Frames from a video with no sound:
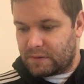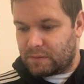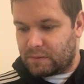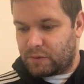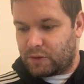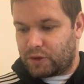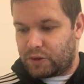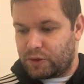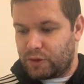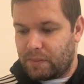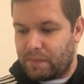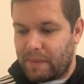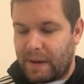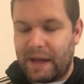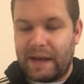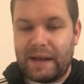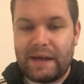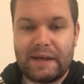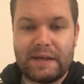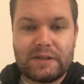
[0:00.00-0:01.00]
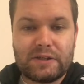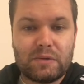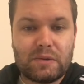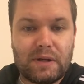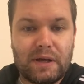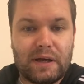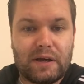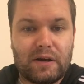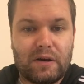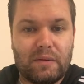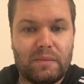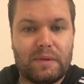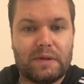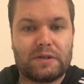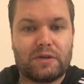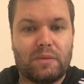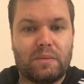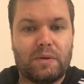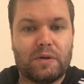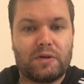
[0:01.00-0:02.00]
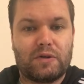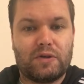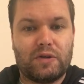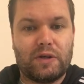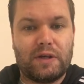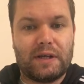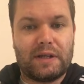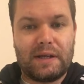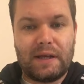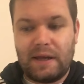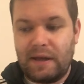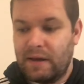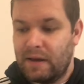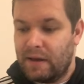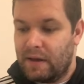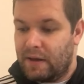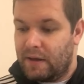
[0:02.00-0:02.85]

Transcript: sure many of these will take up this opportunity